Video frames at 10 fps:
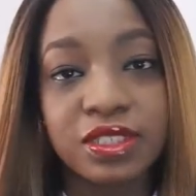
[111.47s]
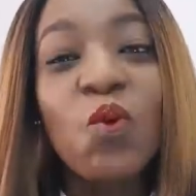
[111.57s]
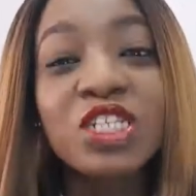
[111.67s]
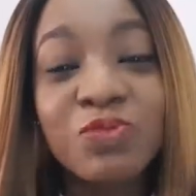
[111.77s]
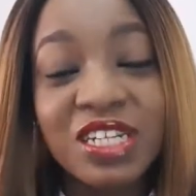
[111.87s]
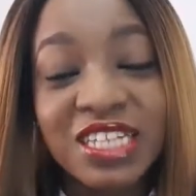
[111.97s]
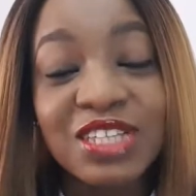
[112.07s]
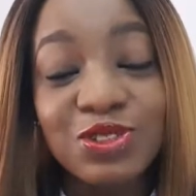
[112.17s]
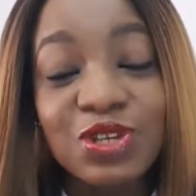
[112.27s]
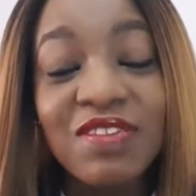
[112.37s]
What you may
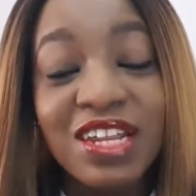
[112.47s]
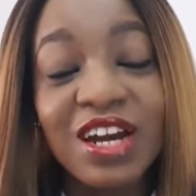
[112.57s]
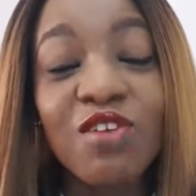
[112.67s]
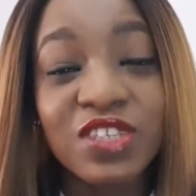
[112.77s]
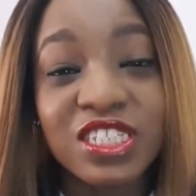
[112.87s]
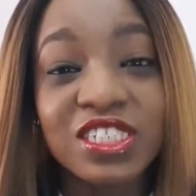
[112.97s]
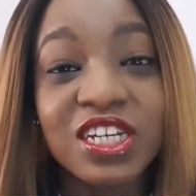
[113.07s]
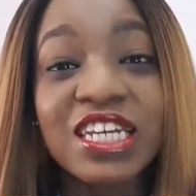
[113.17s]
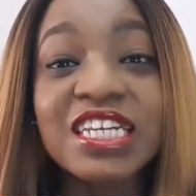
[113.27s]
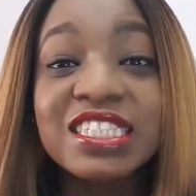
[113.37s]
decide to do after that
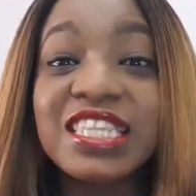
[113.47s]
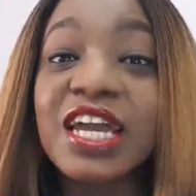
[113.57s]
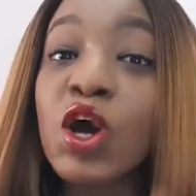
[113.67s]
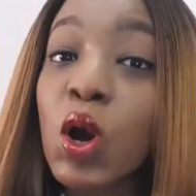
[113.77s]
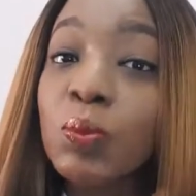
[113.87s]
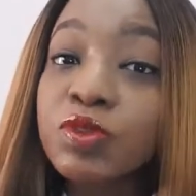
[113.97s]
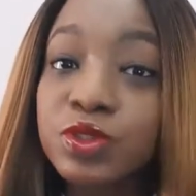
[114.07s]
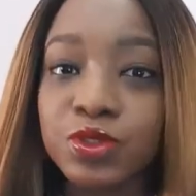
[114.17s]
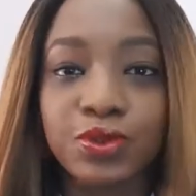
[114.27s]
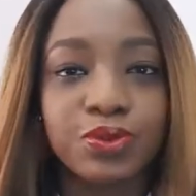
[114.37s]
conversation is then up to
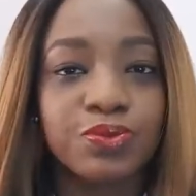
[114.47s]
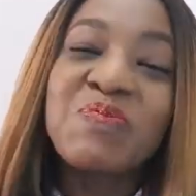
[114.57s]
you.